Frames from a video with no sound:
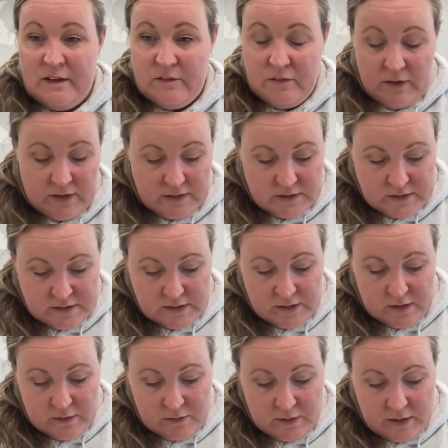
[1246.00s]
Right,
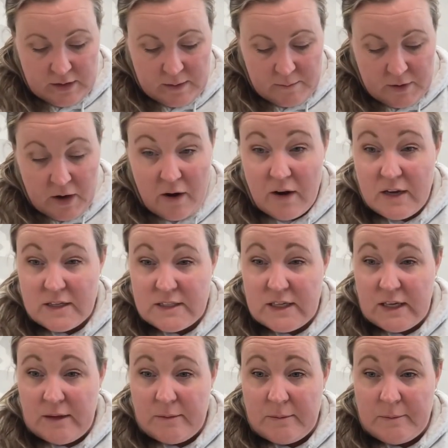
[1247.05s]
so
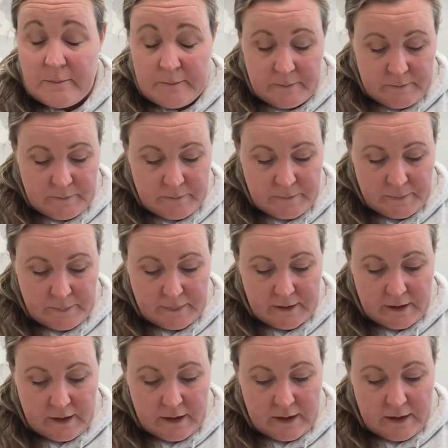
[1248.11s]
iodine.
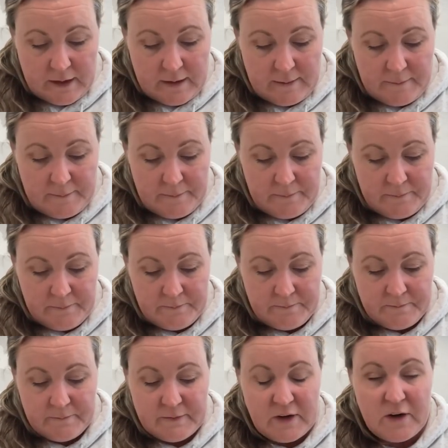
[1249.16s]

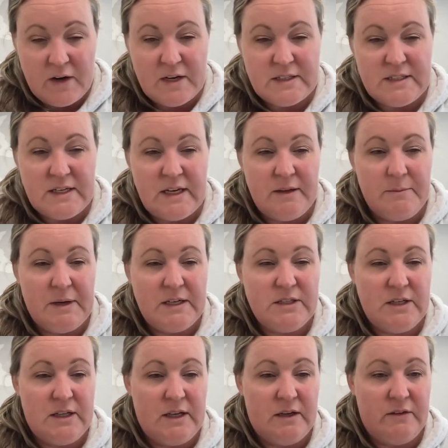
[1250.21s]
Iodine makes
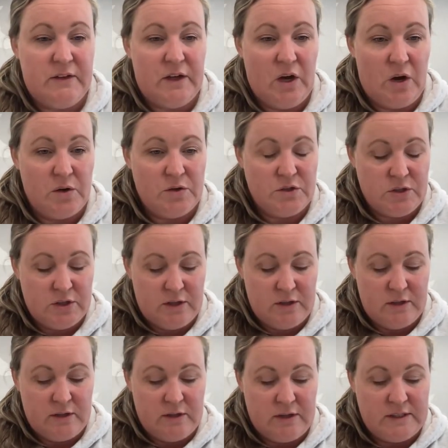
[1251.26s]
you think of the
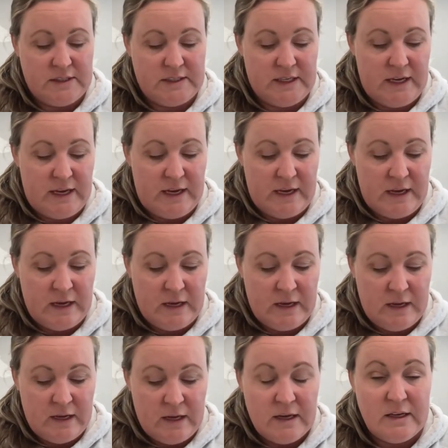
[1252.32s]
ocean, the sea.
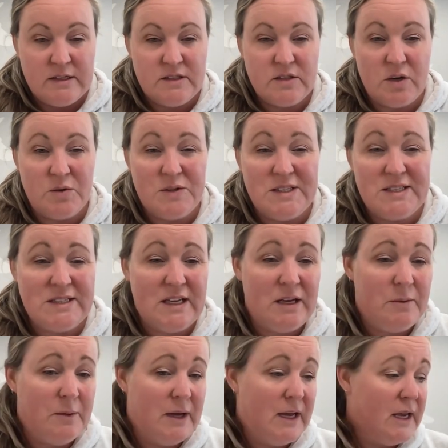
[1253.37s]
So
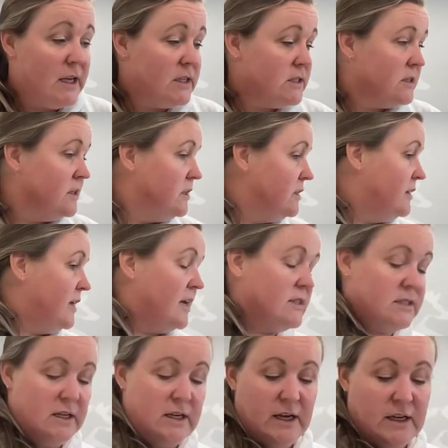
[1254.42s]
seaweed,
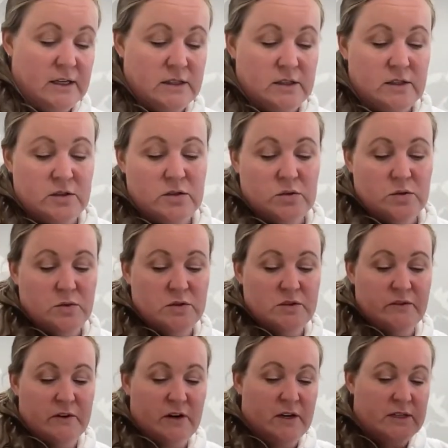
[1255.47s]
that's an excellent source
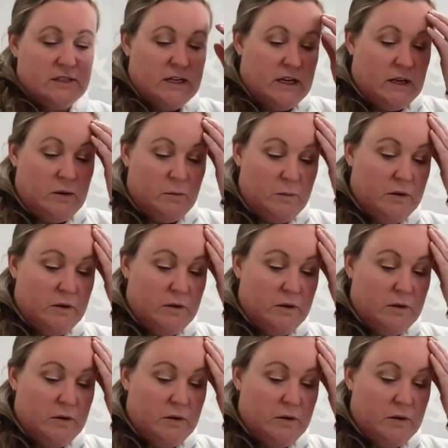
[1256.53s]
of iodine.